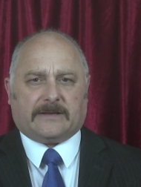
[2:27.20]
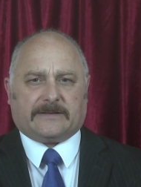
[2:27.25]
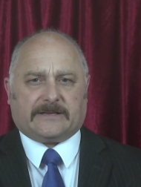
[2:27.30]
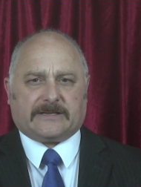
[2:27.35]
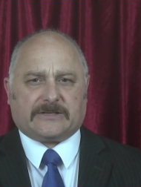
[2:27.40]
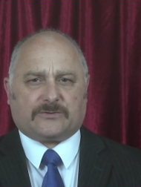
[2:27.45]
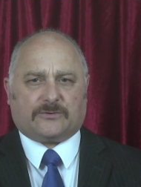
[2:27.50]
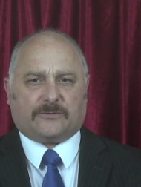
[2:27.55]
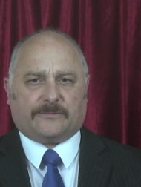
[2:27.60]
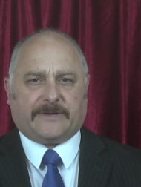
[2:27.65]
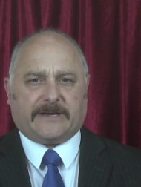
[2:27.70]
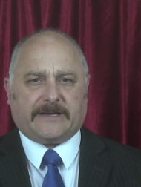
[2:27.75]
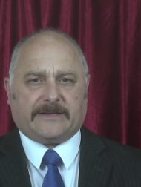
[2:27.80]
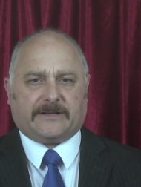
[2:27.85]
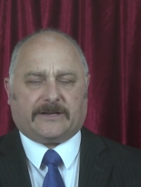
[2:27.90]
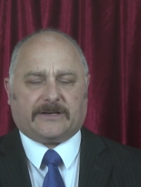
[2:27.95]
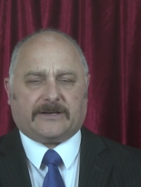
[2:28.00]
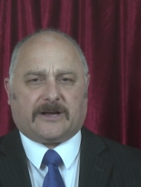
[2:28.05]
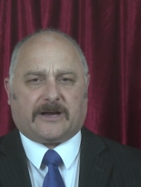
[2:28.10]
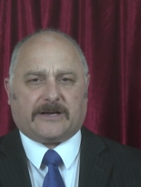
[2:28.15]
This will mean
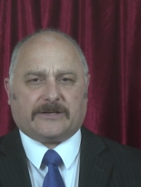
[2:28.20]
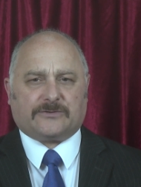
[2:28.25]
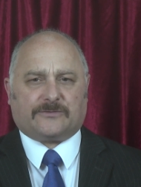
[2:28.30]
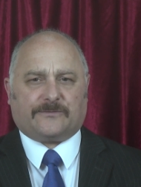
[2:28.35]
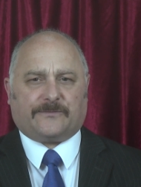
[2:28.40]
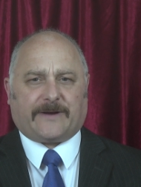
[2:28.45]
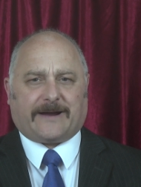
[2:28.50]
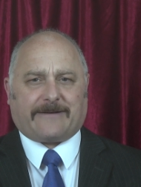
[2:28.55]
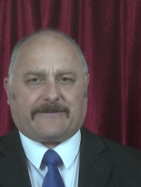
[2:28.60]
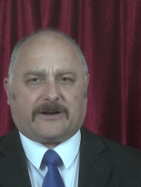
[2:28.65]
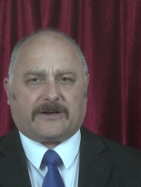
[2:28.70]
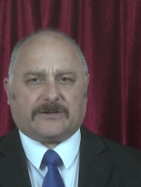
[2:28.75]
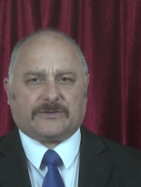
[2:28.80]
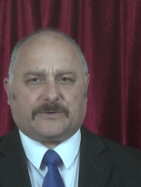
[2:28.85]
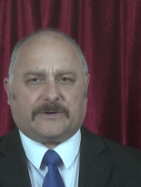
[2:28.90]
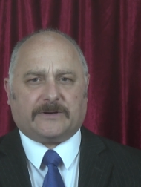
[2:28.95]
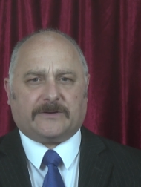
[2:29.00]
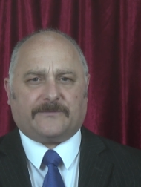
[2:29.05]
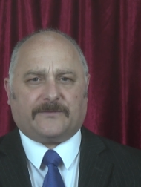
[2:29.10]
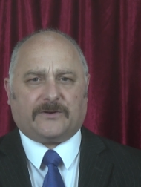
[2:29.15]
that Nigel Farage
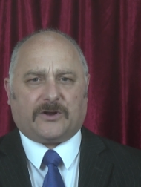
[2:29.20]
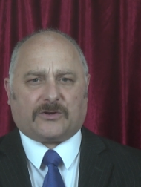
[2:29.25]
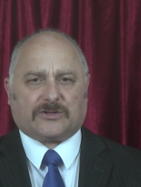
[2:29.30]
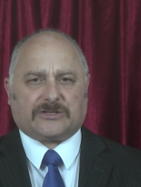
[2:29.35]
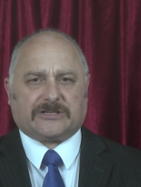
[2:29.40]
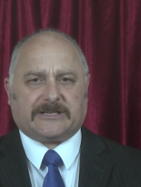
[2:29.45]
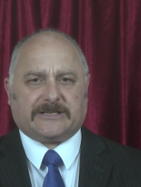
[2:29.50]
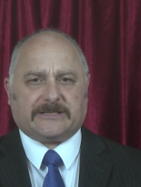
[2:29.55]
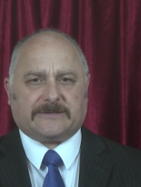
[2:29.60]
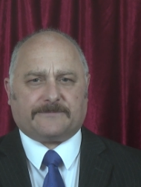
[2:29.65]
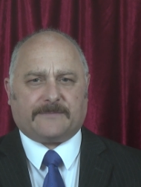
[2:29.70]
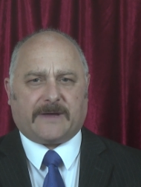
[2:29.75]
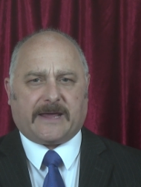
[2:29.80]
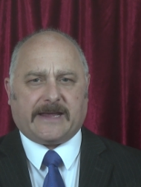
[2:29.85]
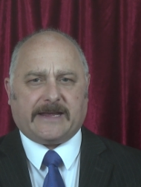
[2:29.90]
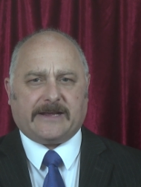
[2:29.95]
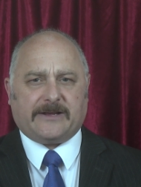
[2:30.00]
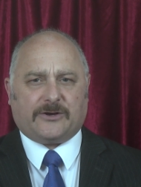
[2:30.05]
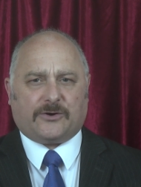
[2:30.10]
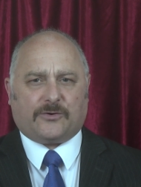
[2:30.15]
will have lost his
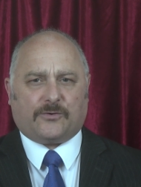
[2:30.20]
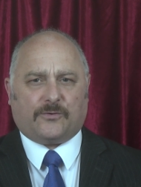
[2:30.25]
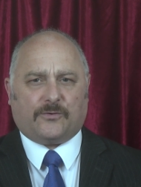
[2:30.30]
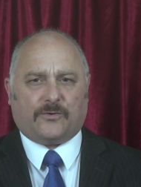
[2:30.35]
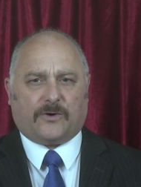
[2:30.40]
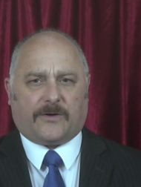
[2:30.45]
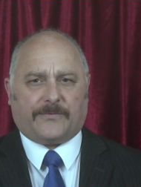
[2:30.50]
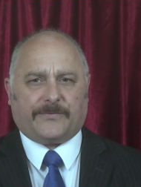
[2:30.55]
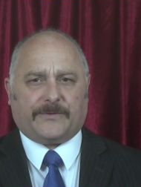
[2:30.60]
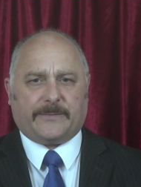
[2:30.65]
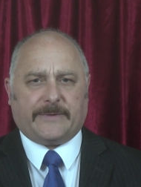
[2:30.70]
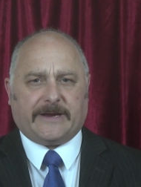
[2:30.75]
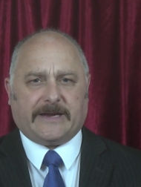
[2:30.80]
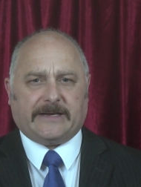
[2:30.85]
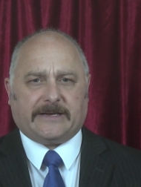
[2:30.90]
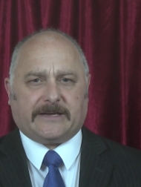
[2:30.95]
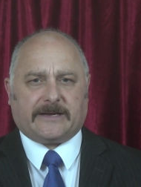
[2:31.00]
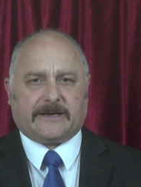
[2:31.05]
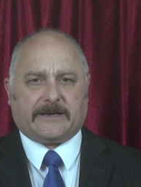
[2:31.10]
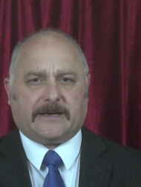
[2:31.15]
main call on the
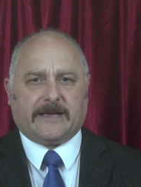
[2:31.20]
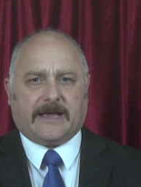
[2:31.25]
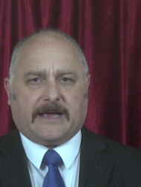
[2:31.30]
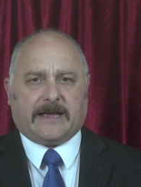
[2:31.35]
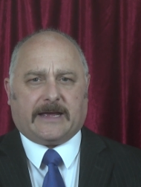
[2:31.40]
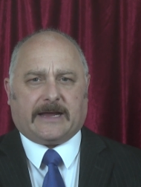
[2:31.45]
media,